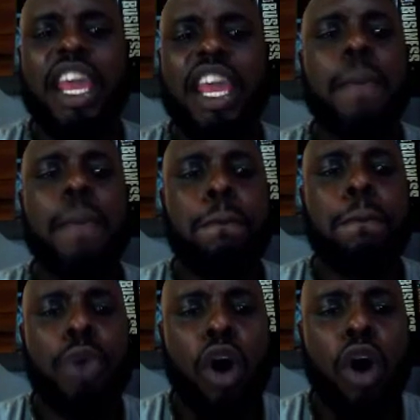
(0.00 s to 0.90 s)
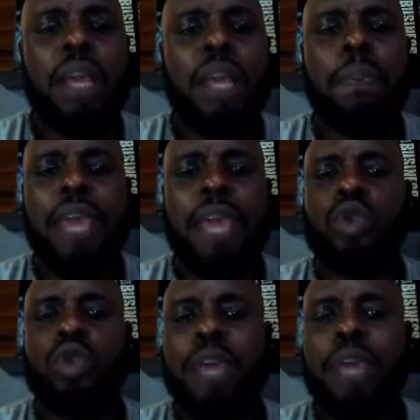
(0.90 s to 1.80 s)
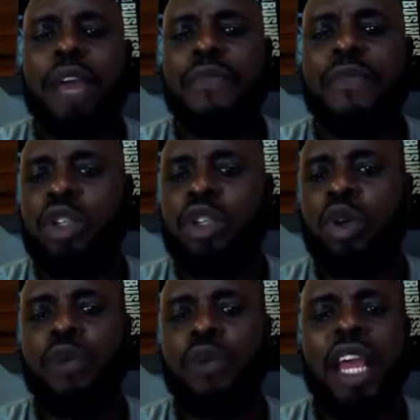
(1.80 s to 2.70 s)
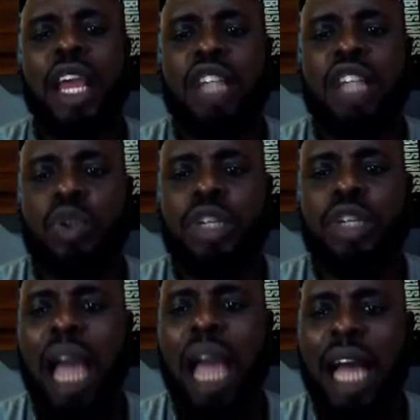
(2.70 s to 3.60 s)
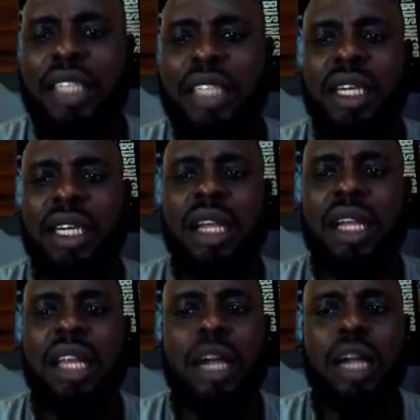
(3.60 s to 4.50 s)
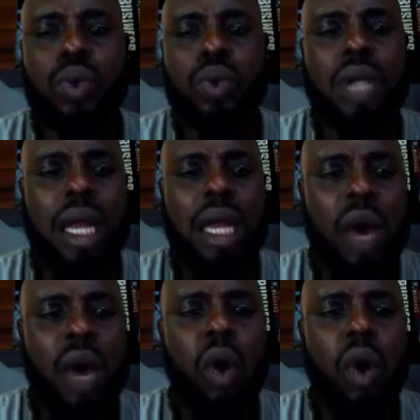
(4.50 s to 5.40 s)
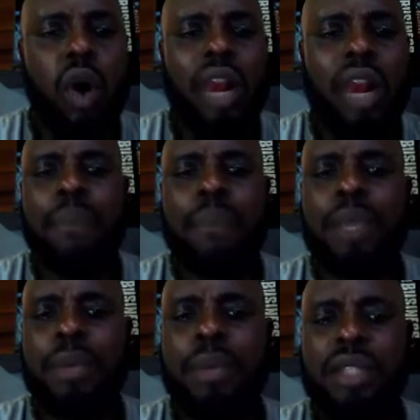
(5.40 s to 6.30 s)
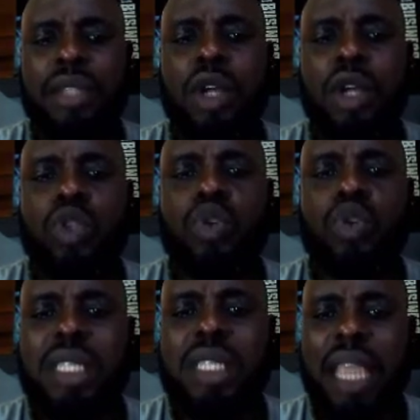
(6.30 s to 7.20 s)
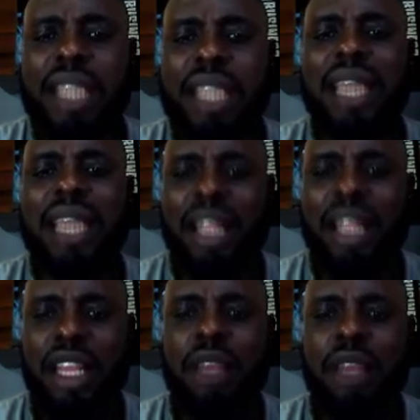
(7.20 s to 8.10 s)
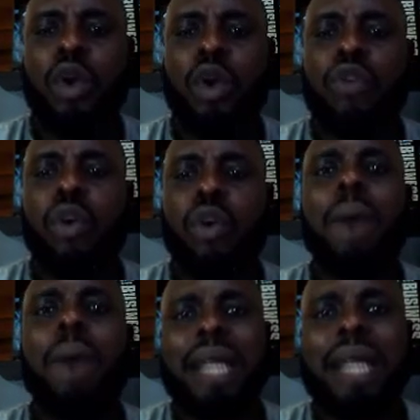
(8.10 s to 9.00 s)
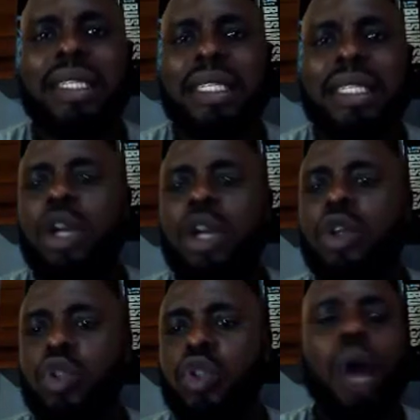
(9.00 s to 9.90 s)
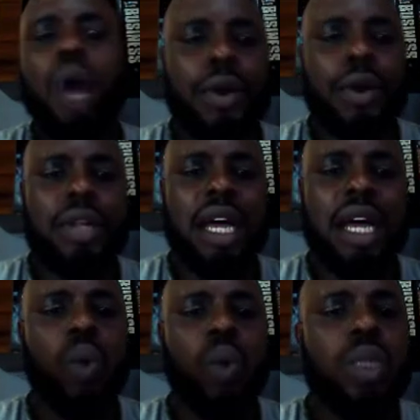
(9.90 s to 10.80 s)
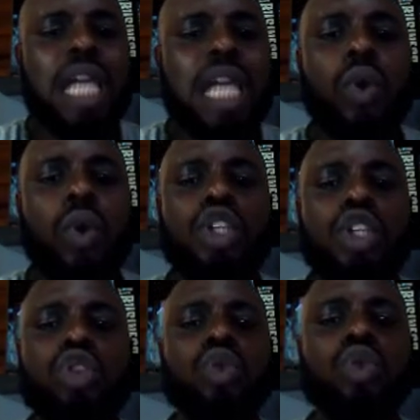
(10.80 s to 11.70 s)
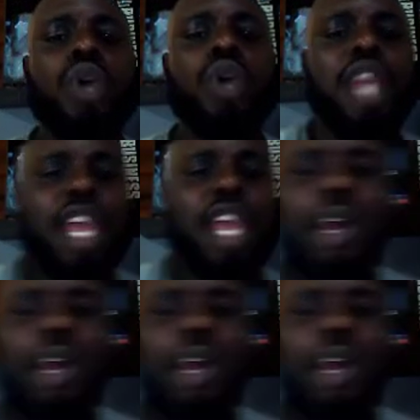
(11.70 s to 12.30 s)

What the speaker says: a purely peer-to-peer version of electronic cash that would allow online payment to be sent directly from one party to another without going through a